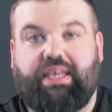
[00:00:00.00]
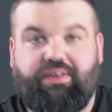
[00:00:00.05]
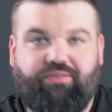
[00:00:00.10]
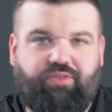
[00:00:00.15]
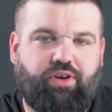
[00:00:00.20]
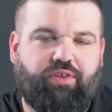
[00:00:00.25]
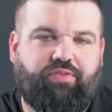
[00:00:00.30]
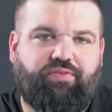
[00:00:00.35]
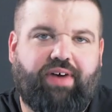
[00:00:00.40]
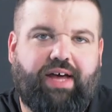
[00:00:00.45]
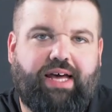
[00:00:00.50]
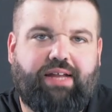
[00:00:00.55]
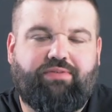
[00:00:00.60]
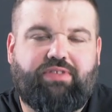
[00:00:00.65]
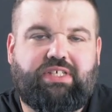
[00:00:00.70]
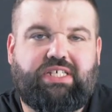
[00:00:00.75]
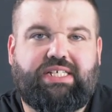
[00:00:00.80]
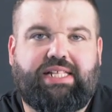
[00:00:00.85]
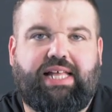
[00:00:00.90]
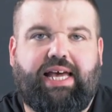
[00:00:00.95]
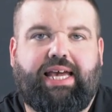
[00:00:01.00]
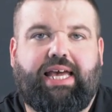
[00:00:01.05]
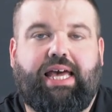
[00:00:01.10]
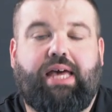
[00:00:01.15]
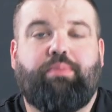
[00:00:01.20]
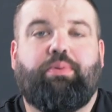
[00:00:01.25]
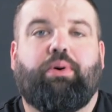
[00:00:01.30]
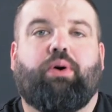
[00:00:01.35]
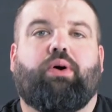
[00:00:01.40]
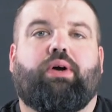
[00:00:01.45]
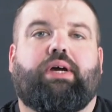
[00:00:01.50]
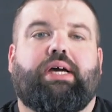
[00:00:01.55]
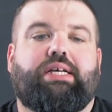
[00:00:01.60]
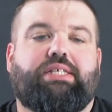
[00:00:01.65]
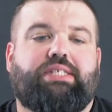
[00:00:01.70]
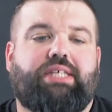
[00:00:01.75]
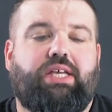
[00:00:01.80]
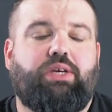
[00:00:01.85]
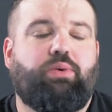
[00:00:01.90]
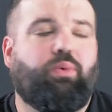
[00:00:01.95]
If you're a fan of the Sly Guy
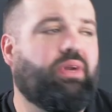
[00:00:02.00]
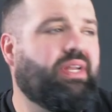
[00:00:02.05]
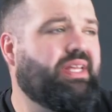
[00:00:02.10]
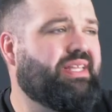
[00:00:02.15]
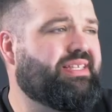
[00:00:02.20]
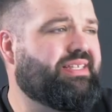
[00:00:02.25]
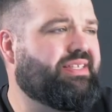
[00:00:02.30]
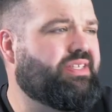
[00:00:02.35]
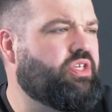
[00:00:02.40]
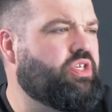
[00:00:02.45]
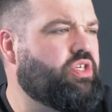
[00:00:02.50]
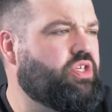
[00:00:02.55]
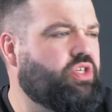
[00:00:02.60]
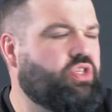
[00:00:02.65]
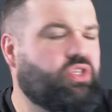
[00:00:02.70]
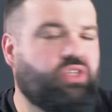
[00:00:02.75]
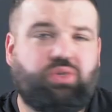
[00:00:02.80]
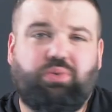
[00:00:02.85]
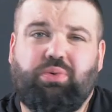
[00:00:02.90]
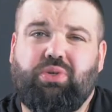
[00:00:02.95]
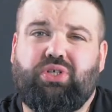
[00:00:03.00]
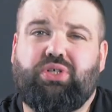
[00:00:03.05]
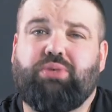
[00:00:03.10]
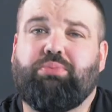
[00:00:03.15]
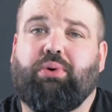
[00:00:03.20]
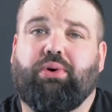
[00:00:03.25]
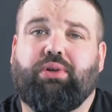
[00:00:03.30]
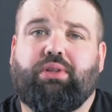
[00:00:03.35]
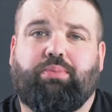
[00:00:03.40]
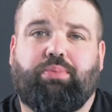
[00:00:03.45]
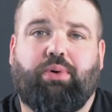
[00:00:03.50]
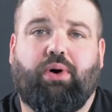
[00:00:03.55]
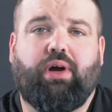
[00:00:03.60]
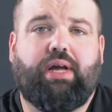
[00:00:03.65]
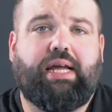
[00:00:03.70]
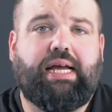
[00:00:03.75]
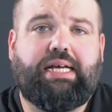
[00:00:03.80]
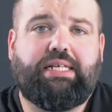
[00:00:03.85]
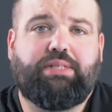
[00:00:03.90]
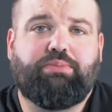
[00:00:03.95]
podcast and you want to, you just want to support the
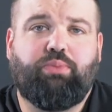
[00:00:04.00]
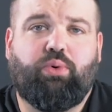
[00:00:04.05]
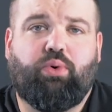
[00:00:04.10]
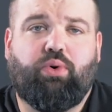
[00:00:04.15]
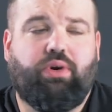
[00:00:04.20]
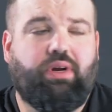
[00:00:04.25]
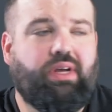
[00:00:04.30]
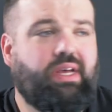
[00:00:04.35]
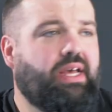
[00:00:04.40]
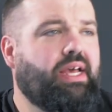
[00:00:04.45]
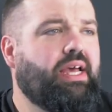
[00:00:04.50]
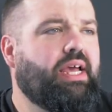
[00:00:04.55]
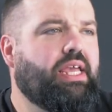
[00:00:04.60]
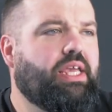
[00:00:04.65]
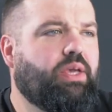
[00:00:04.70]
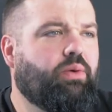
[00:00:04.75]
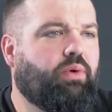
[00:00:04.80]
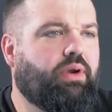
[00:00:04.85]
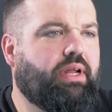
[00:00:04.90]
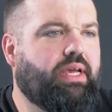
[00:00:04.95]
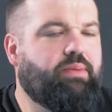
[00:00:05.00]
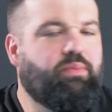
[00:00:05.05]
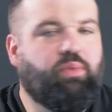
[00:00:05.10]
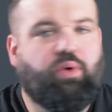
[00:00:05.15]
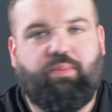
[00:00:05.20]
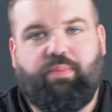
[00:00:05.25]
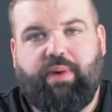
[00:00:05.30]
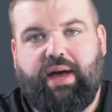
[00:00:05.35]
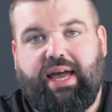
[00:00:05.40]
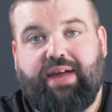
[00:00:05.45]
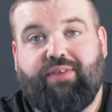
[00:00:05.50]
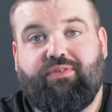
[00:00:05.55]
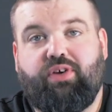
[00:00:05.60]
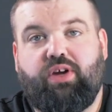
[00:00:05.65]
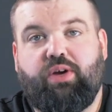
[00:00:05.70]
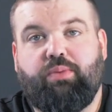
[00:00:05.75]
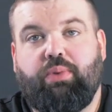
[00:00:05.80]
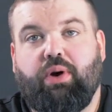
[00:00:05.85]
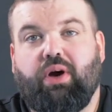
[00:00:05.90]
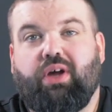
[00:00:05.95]
podcast more, you want to get more bang for
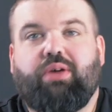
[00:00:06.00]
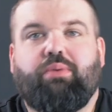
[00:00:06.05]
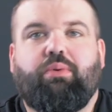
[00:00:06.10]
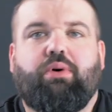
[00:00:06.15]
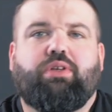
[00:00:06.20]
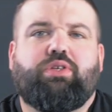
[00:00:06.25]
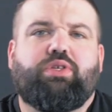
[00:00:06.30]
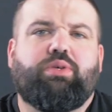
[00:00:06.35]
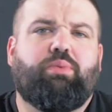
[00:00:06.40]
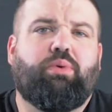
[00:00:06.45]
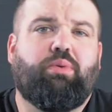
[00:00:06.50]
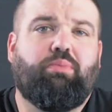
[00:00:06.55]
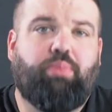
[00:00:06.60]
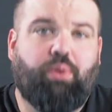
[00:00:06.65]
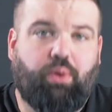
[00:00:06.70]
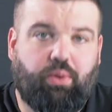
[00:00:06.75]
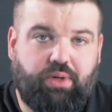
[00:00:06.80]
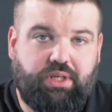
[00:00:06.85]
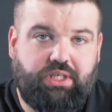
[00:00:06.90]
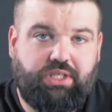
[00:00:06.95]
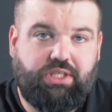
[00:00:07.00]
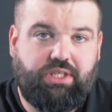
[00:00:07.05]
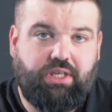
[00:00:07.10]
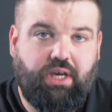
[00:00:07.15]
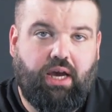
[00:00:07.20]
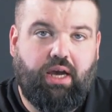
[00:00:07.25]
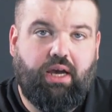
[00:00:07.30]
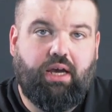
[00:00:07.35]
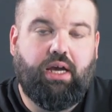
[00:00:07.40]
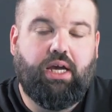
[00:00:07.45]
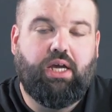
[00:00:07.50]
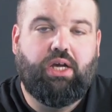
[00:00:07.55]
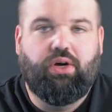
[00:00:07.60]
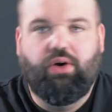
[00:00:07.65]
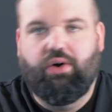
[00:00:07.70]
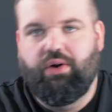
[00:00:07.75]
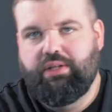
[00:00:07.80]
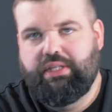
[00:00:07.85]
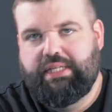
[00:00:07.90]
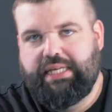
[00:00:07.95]
your buck, you want some more bonus
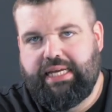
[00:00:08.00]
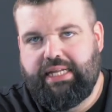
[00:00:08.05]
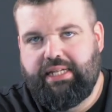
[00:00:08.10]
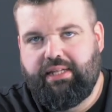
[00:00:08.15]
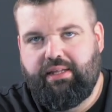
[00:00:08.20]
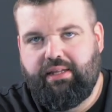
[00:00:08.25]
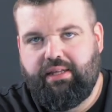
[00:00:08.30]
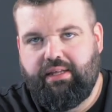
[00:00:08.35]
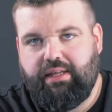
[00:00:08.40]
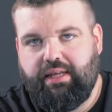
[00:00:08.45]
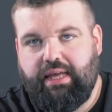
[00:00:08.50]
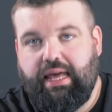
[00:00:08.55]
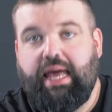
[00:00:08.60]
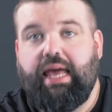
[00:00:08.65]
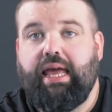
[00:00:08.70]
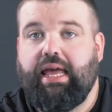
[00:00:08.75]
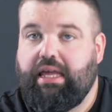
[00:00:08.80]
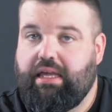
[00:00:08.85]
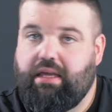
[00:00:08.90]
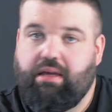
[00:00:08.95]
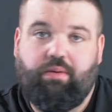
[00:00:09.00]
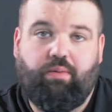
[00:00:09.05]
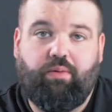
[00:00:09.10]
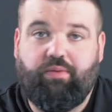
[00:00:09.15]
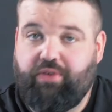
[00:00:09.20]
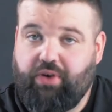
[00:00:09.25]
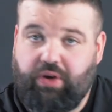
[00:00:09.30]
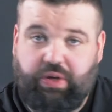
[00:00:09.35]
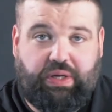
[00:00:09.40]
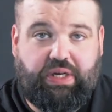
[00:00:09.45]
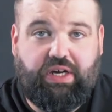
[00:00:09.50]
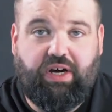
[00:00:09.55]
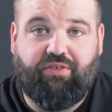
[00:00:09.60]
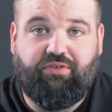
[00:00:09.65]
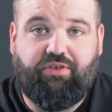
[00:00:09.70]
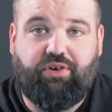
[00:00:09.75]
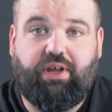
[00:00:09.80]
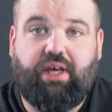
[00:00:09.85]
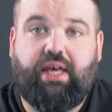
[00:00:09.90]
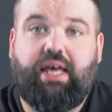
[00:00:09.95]
content, hey, we've got you
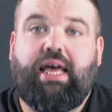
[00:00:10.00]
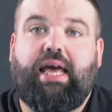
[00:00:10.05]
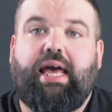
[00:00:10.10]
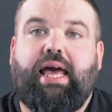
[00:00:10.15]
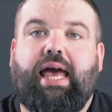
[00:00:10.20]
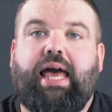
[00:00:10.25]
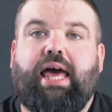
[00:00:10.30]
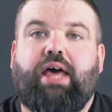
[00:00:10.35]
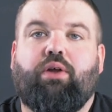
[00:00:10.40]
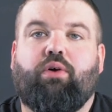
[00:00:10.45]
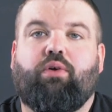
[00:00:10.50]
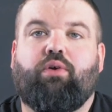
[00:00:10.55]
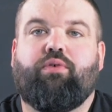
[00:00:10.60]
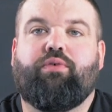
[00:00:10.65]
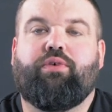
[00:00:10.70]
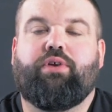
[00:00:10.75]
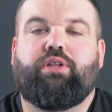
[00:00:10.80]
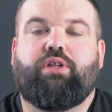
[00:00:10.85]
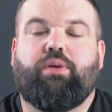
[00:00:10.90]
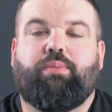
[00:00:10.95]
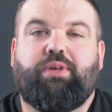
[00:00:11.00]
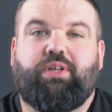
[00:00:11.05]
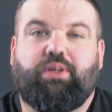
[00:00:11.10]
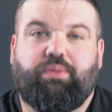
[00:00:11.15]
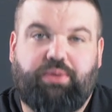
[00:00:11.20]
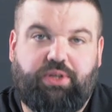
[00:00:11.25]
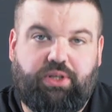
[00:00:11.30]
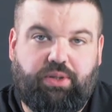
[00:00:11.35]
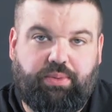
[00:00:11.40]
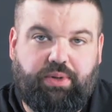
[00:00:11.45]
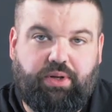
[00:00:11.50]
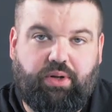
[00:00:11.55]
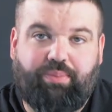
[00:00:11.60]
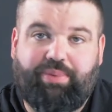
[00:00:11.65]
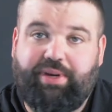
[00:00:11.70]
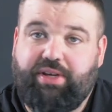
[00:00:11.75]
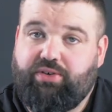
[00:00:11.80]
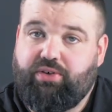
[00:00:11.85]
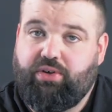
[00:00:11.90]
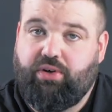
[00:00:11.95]
covered. Head on over to
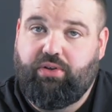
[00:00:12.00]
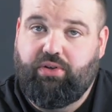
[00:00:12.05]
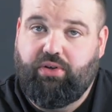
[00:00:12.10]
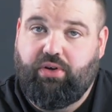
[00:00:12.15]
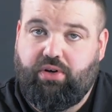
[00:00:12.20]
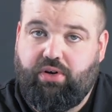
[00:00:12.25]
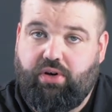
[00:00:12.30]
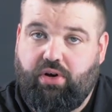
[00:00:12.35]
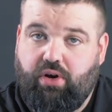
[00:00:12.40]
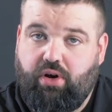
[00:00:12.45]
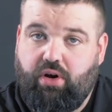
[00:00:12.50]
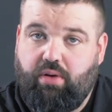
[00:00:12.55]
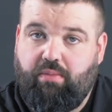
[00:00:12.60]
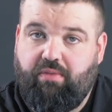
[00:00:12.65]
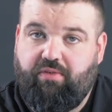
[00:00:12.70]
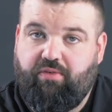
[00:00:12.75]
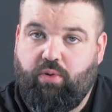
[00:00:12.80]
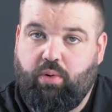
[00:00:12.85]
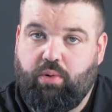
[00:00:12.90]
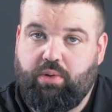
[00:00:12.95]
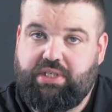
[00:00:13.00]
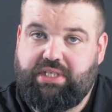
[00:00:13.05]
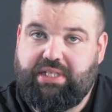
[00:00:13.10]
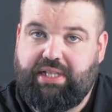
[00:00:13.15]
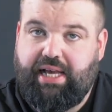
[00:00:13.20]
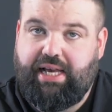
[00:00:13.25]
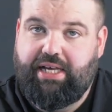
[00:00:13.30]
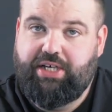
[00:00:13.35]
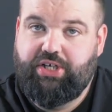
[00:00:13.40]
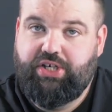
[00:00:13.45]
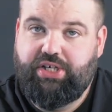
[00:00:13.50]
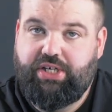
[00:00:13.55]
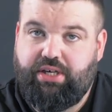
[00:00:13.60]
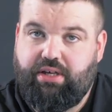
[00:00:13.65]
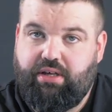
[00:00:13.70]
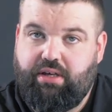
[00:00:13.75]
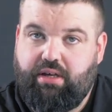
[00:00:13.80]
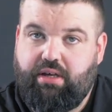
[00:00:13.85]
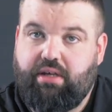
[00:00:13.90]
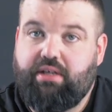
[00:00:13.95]
www.patreon.com forward slash
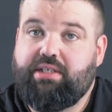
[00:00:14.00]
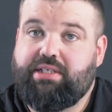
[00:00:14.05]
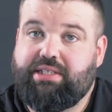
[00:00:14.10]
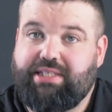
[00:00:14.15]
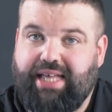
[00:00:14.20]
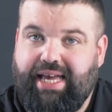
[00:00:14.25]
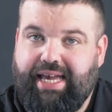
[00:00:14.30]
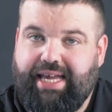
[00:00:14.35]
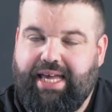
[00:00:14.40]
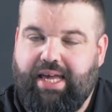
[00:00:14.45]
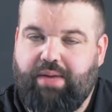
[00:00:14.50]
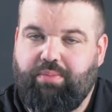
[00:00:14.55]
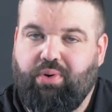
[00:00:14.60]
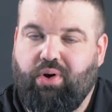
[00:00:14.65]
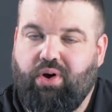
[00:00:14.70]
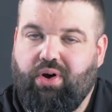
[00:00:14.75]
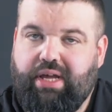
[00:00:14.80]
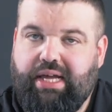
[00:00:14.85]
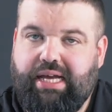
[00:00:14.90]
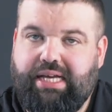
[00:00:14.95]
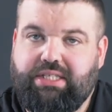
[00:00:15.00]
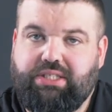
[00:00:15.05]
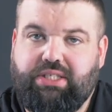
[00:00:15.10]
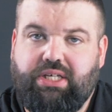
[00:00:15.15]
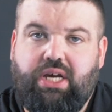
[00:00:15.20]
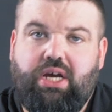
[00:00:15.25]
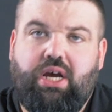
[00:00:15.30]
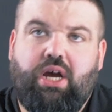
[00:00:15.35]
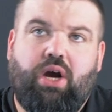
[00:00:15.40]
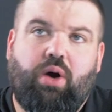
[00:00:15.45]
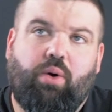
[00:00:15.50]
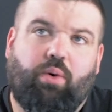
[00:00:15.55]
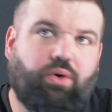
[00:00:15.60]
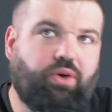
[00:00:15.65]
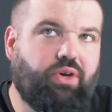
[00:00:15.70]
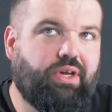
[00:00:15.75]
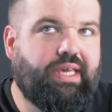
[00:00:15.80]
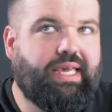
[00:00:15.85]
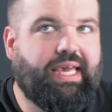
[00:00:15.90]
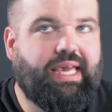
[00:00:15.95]
Sly Guy podcast,
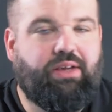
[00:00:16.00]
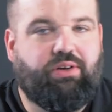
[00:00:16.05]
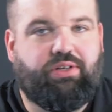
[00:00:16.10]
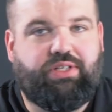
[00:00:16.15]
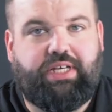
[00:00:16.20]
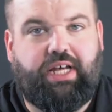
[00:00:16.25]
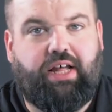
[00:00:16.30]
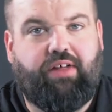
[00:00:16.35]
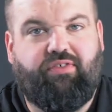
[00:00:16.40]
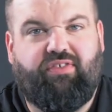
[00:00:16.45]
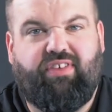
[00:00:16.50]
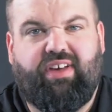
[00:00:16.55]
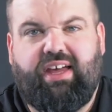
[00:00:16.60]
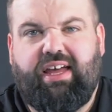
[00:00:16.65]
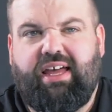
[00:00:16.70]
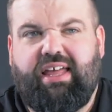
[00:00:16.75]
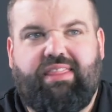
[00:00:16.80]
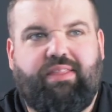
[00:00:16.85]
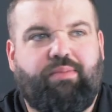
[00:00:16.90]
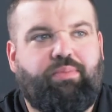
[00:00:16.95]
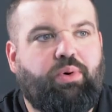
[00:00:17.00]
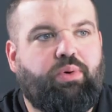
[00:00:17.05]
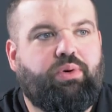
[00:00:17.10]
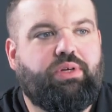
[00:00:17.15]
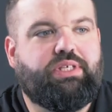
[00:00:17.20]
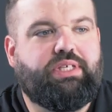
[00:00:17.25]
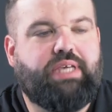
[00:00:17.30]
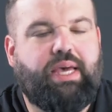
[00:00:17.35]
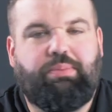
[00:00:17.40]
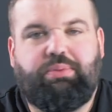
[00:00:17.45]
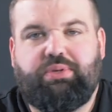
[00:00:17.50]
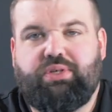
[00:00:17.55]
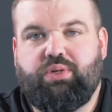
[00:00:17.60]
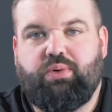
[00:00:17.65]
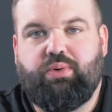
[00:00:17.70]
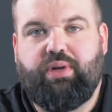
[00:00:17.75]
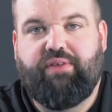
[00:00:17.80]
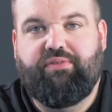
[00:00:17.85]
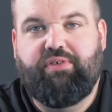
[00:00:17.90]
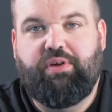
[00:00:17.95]
where you can get yourself the bonus
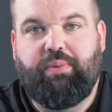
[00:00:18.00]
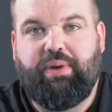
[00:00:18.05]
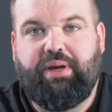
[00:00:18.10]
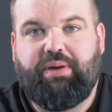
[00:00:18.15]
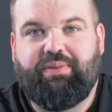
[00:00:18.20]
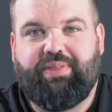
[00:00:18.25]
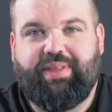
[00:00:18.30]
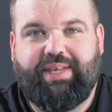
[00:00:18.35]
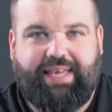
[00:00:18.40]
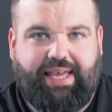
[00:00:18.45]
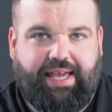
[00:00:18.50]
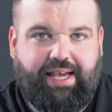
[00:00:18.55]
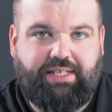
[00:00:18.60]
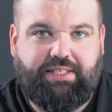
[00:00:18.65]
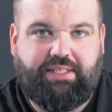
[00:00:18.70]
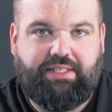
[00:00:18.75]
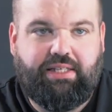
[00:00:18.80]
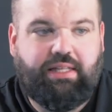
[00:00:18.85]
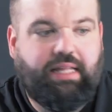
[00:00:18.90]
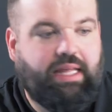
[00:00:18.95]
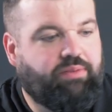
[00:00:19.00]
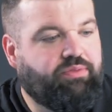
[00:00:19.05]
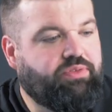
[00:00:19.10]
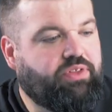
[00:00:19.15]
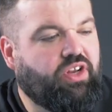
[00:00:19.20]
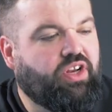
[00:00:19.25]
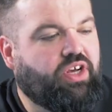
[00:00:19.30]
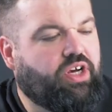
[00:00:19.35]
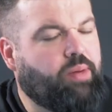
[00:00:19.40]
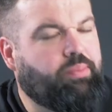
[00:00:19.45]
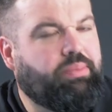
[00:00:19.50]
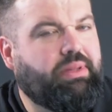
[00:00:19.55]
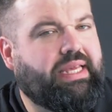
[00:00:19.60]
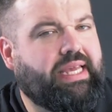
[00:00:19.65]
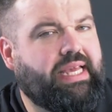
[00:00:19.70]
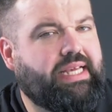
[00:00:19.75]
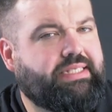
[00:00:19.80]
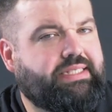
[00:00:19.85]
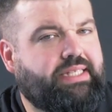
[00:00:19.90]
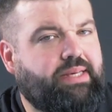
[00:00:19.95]
episode every week with a guest. Like we've done a couple of
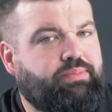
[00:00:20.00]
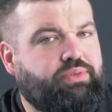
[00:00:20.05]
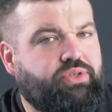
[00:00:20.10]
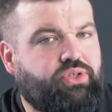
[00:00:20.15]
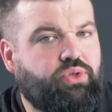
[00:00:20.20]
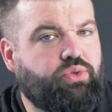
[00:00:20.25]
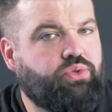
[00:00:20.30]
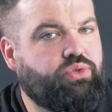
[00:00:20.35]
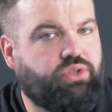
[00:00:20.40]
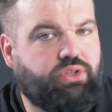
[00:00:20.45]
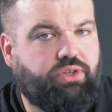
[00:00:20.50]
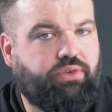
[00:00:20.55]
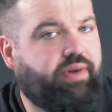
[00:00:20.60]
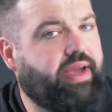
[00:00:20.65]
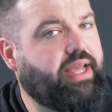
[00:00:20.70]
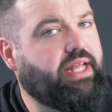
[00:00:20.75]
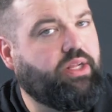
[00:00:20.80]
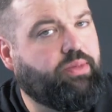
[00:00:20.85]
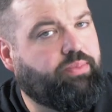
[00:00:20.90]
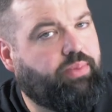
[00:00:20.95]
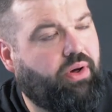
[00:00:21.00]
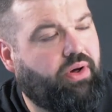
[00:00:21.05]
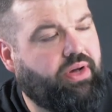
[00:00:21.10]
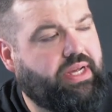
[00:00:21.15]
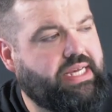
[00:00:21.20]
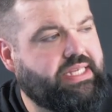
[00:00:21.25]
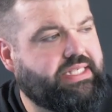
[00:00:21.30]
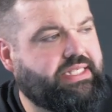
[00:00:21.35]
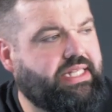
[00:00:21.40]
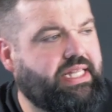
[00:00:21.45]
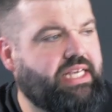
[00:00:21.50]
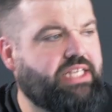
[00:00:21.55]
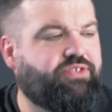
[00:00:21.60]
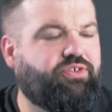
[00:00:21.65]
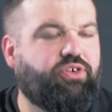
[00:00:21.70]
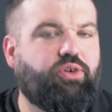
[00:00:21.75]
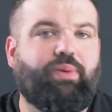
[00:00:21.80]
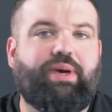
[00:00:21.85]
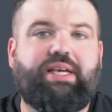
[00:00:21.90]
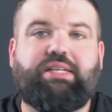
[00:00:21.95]
guest episodes on the regular podcast the last
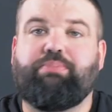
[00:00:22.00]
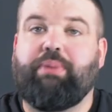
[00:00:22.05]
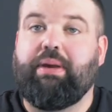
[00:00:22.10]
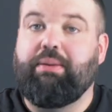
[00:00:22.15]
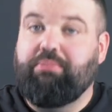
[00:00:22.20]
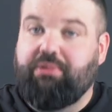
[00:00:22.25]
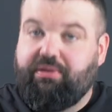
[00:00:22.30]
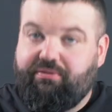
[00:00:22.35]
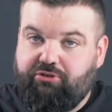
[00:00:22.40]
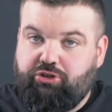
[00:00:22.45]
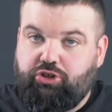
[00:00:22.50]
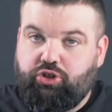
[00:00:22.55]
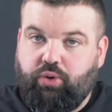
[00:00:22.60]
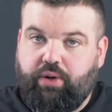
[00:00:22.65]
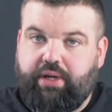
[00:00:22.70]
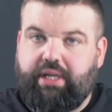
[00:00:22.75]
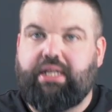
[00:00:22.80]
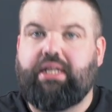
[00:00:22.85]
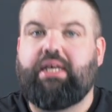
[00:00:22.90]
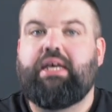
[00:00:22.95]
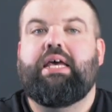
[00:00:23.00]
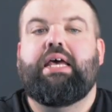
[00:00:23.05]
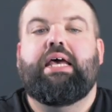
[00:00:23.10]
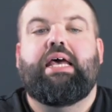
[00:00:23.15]
few weeks. People have enjoyed it.